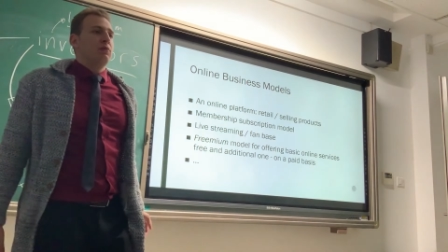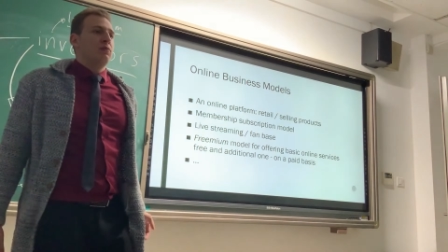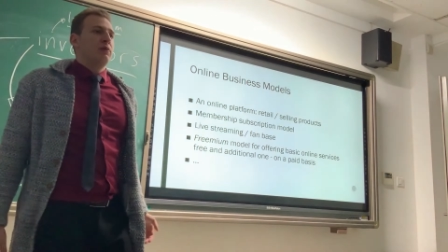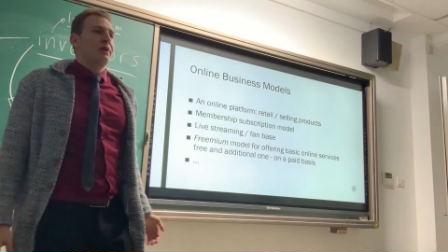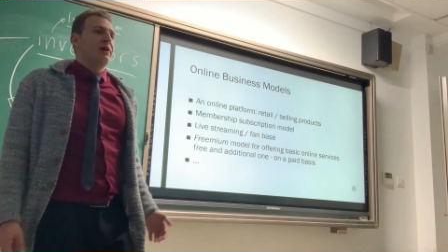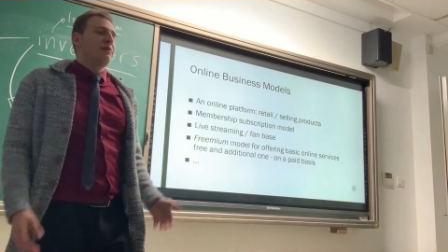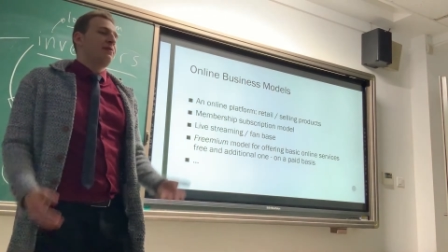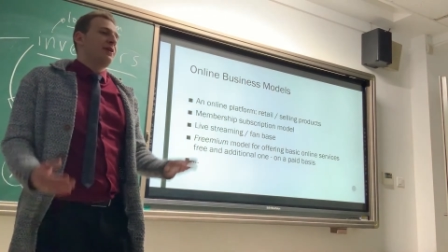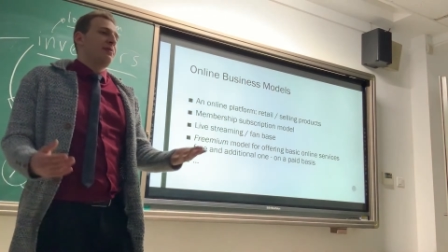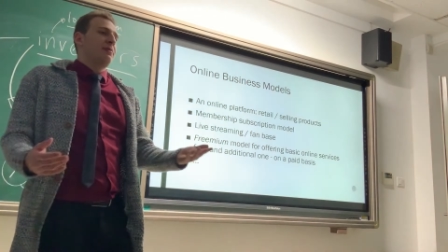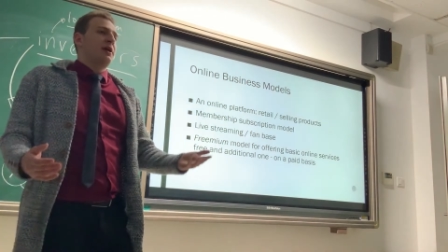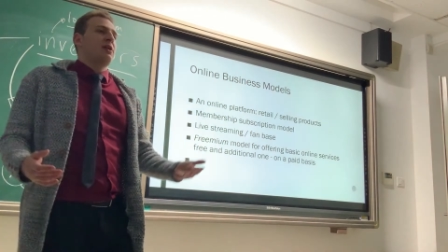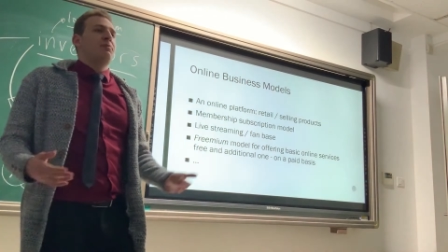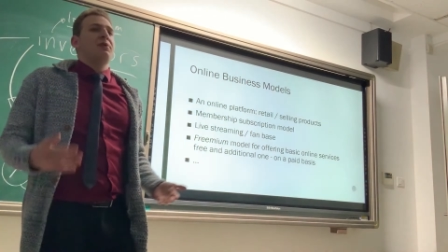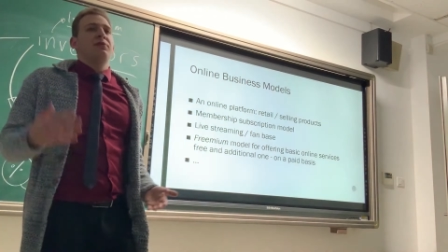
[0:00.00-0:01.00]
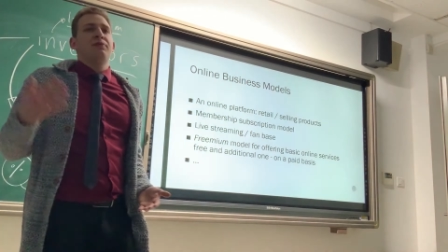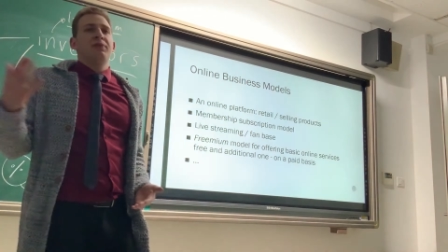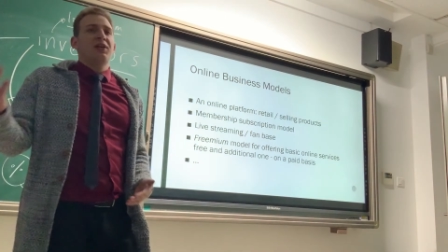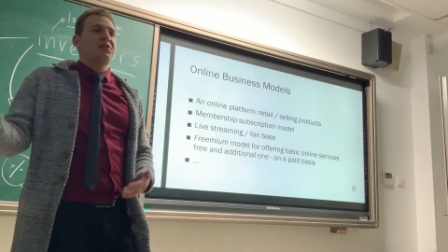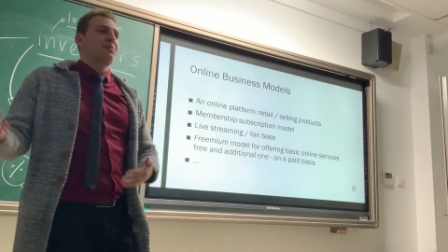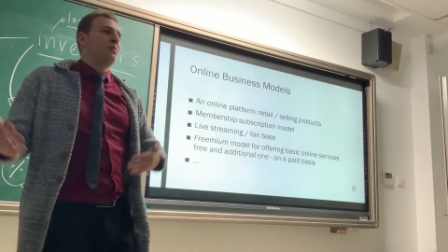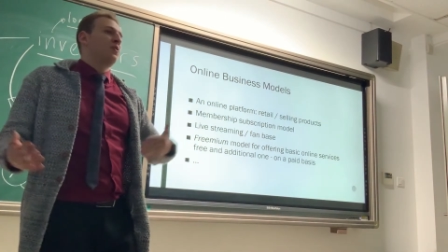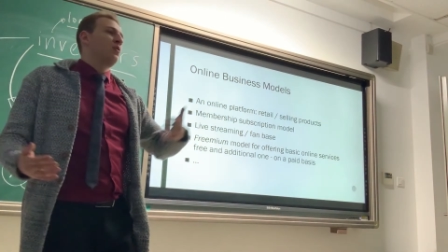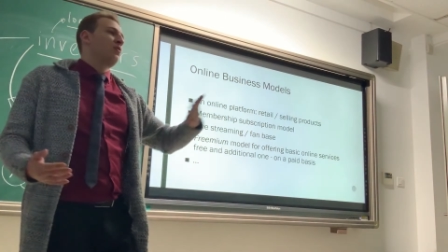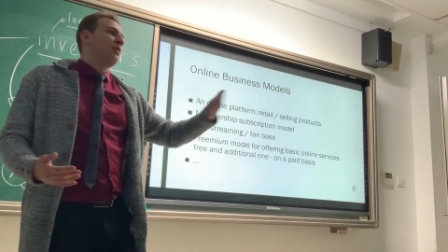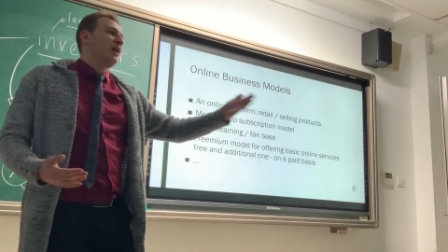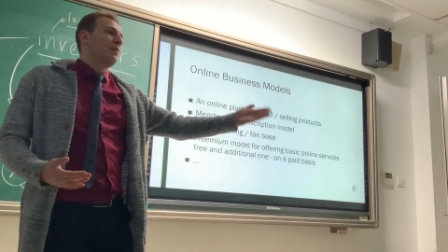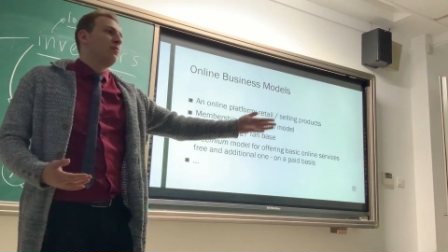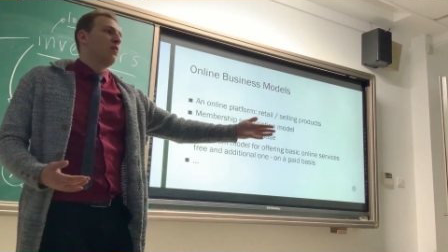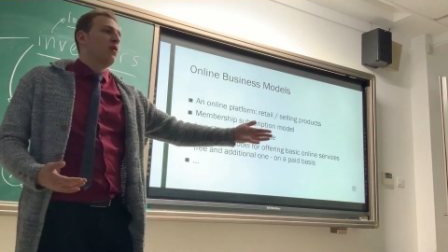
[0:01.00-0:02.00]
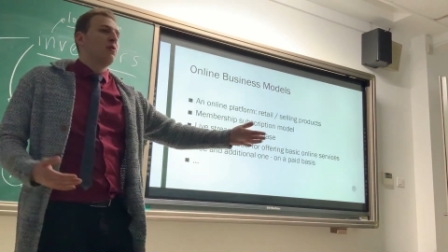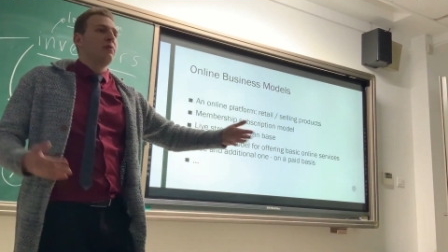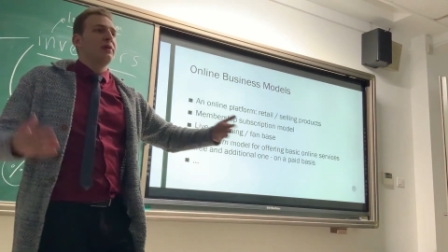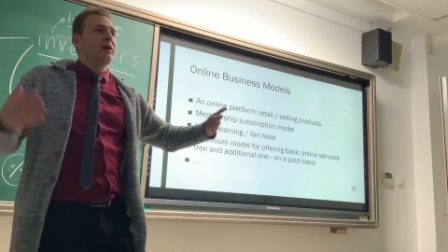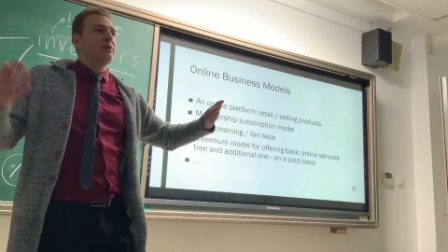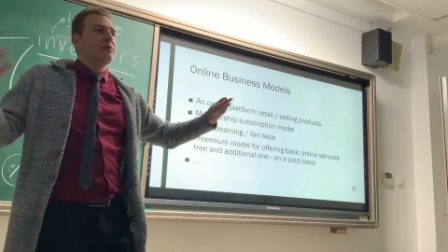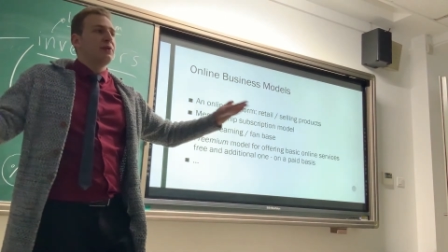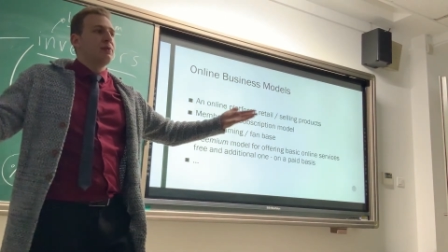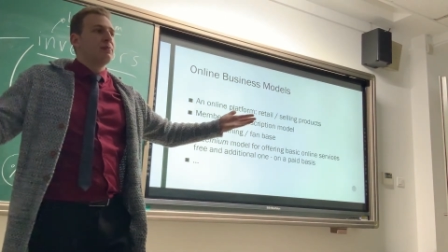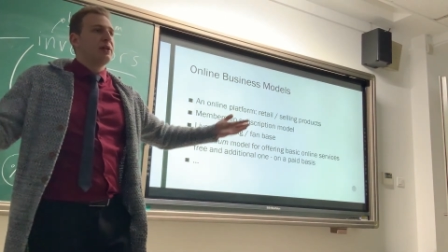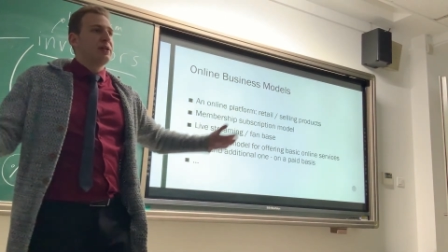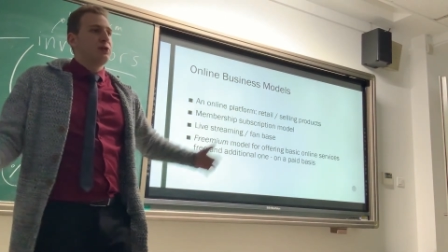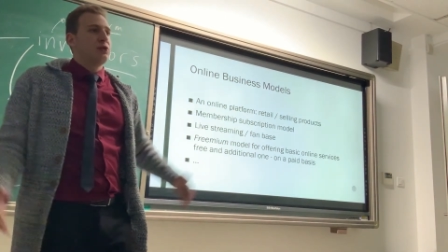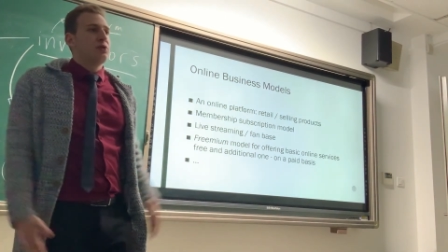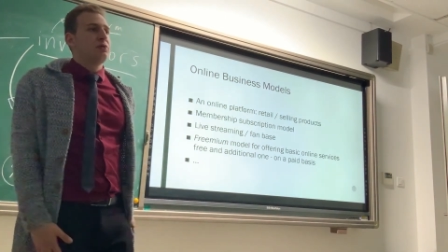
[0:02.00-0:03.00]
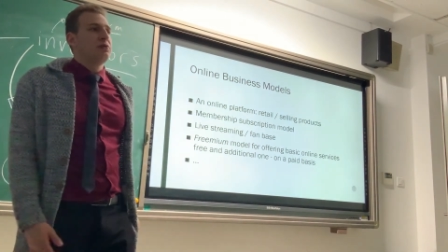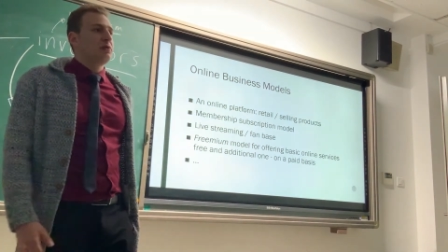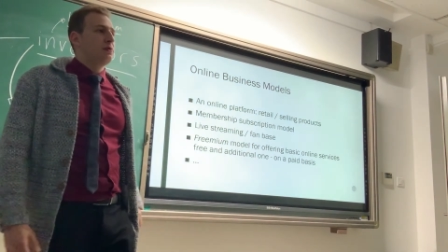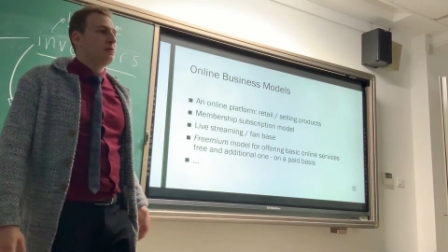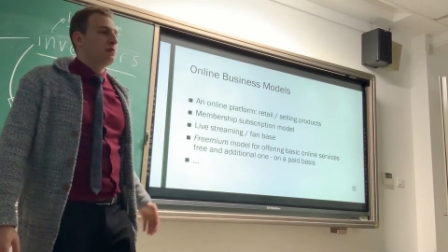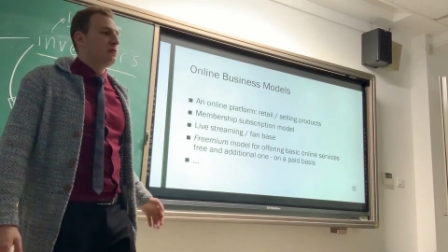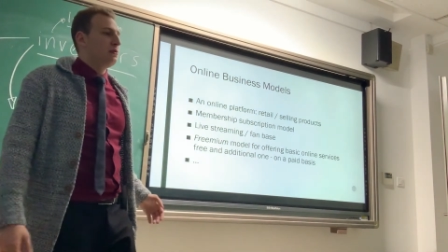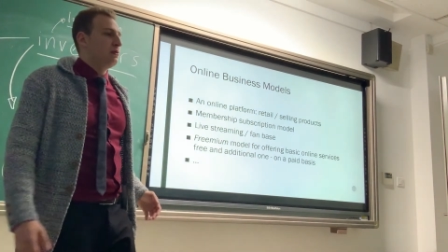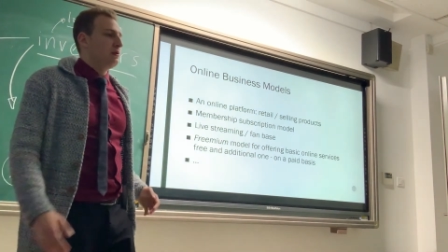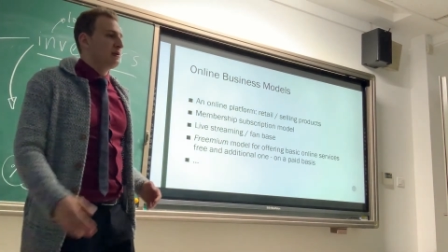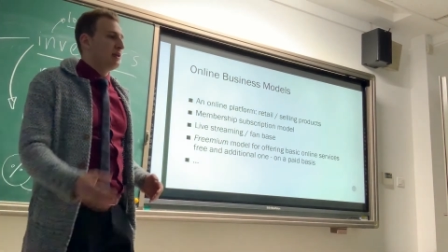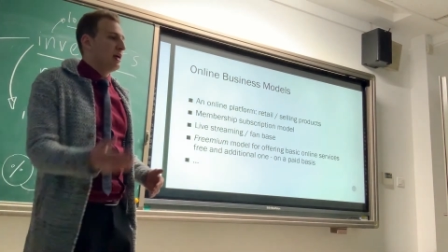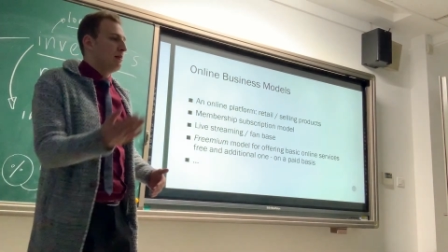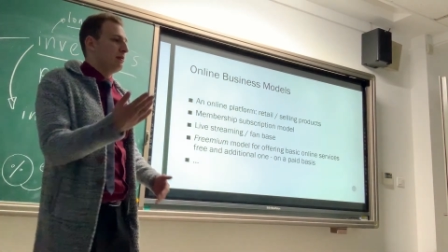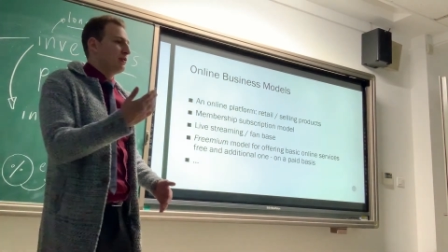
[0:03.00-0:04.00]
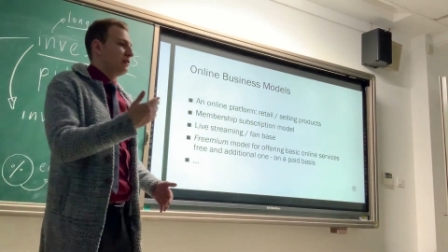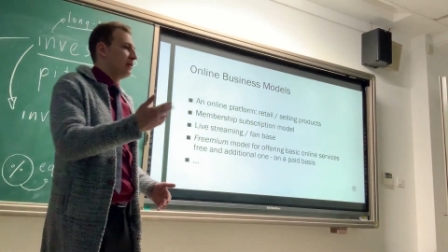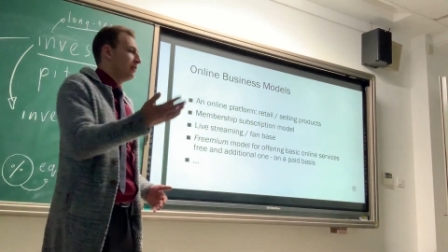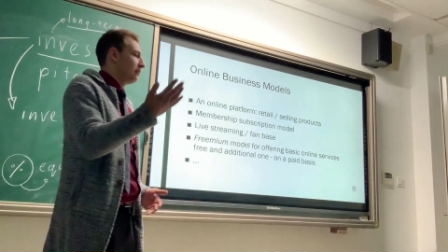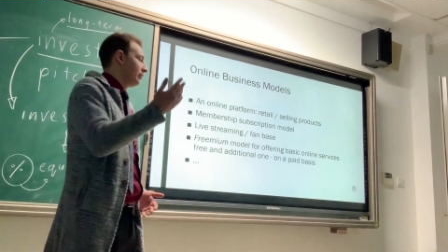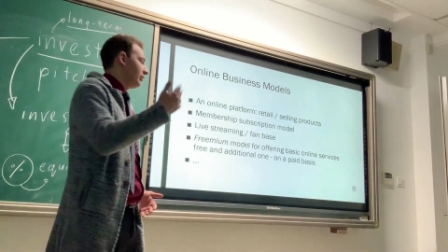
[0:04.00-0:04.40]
whatever it might be, Facebook, Weibo, whatever you might choose to, to establish here